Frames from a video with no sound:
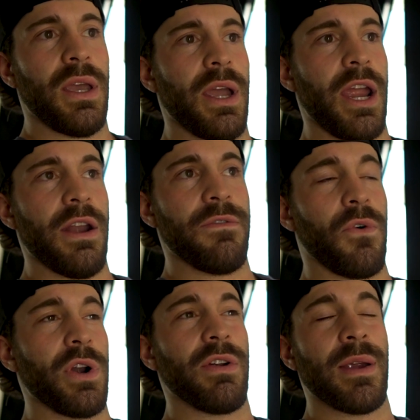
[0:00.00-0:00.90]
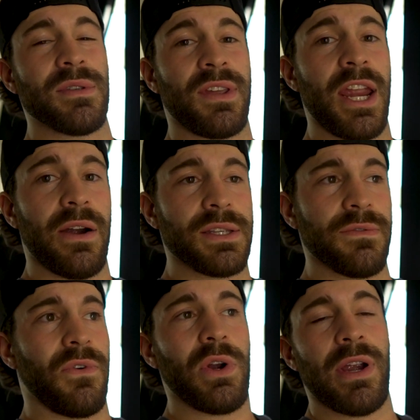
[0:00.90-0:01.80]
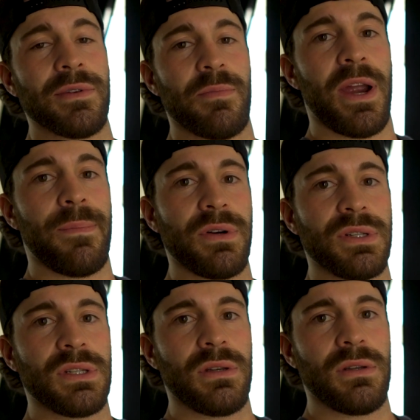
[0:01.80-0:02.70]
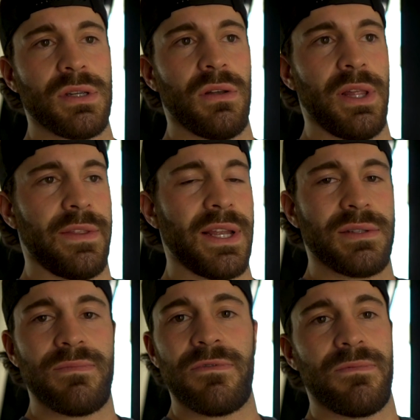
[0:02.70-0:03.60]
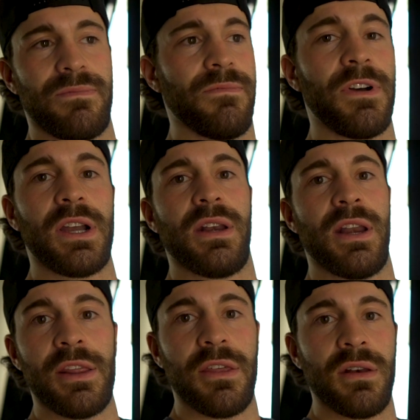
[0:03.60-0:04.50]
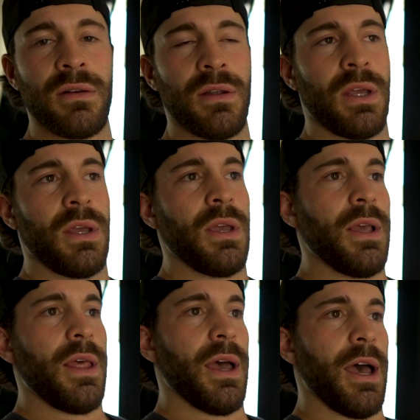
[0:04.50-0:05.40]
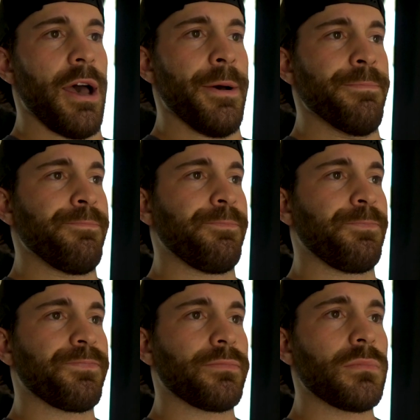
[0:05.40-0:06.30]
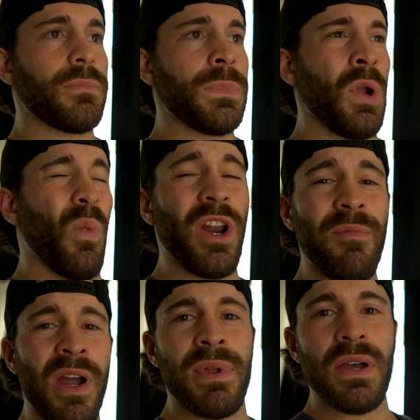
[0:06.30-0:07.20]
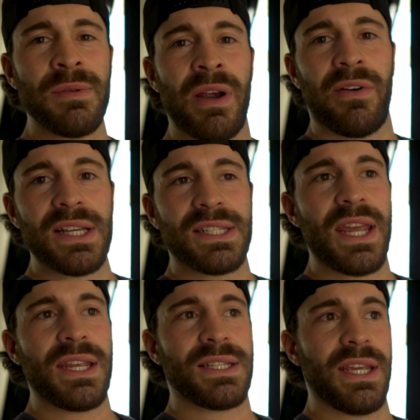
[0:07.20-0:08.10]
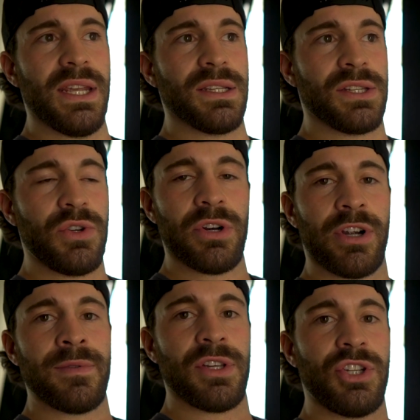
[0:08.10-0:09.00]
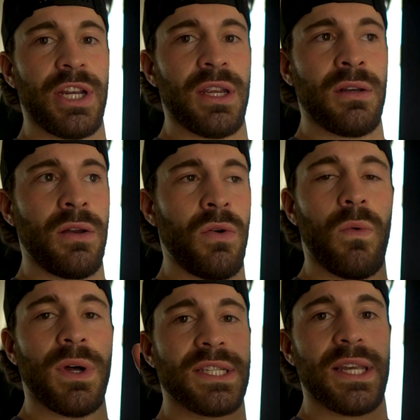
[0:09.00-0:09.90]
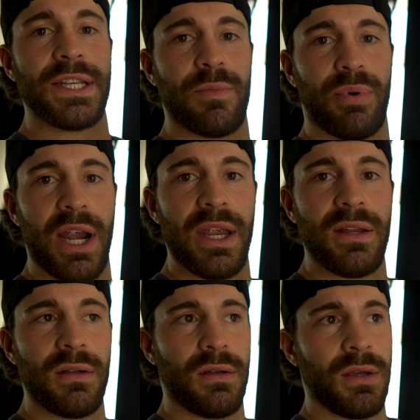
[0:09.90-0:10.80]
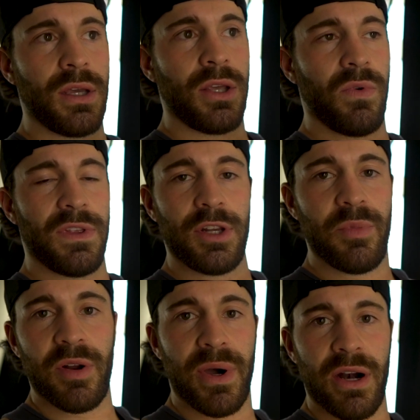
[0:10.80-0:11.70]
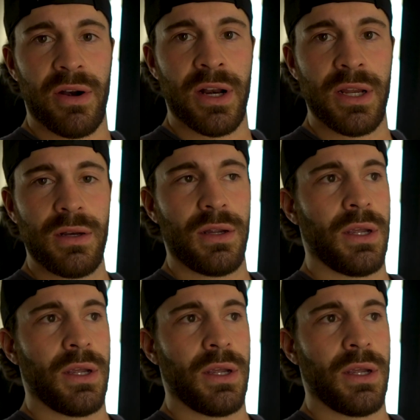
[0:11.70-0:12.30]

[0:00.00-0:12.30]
and 40 grams of carrots and 40 grams of peppers. So like that's fucking nothing. One of my meals on my rest days is 200 grams of chicken, 1 slice of bread with a little bit of butter on it,